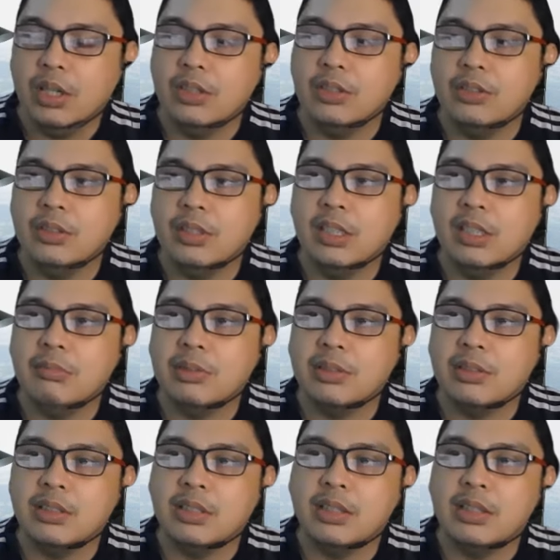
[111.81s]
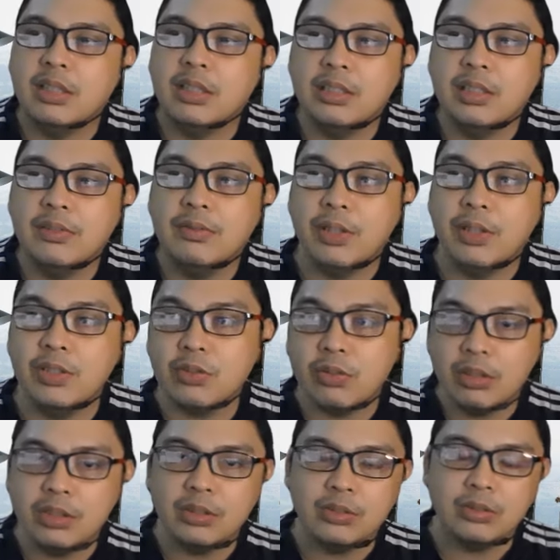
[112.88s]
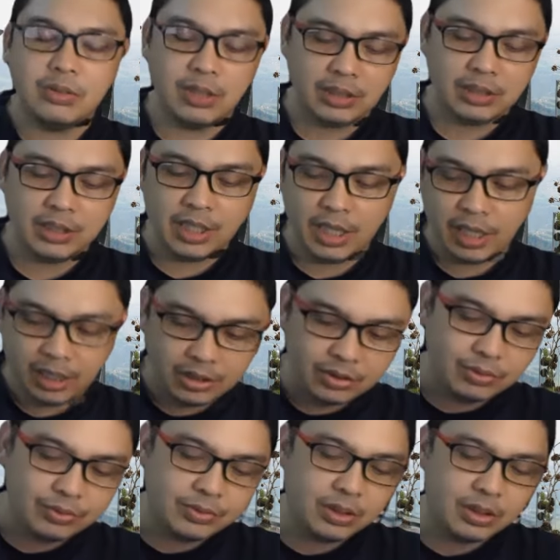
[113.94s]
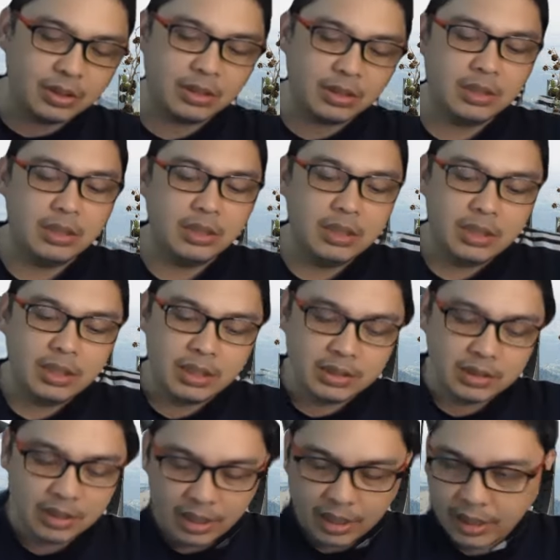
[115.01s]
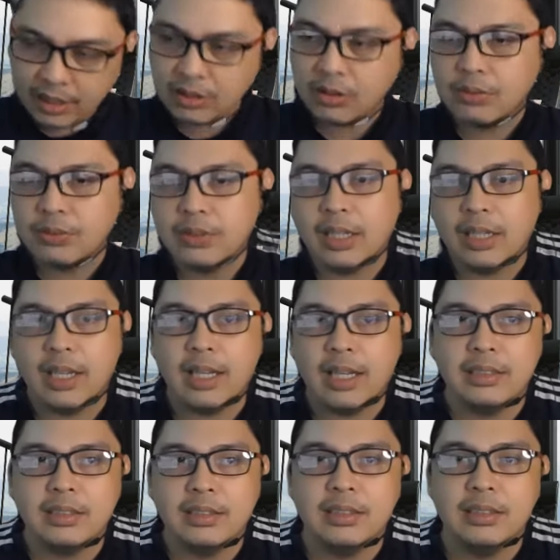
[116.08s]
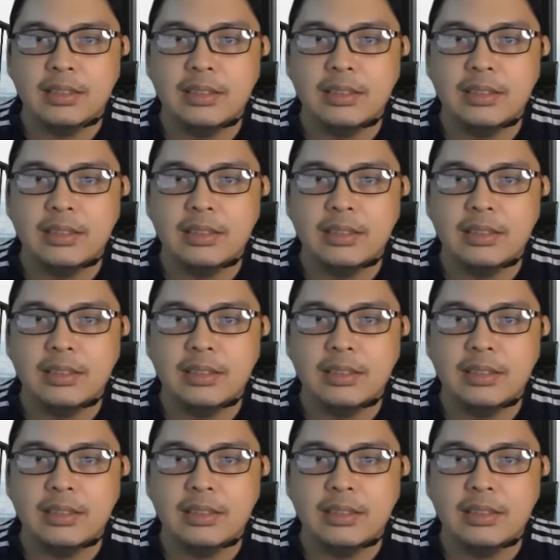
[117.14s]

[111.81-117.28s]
ano yung dilemma nila, and eventually, no, at the end of the class,